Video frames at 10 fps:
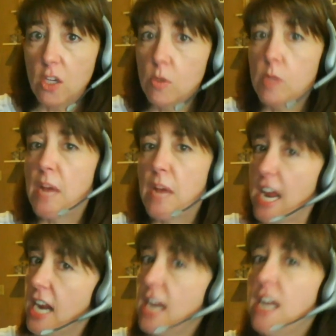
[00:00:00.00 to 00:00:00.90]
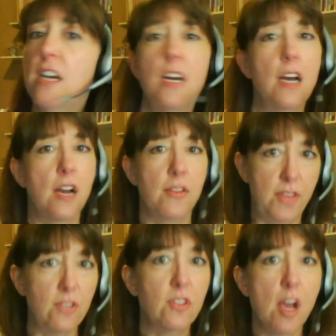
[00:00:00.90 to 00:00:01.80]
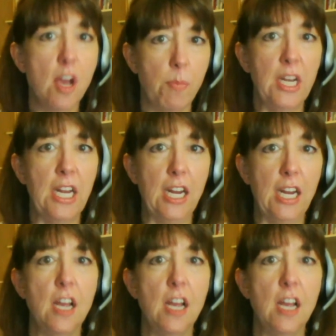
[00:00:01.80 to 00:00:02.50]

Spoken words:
would pay this company,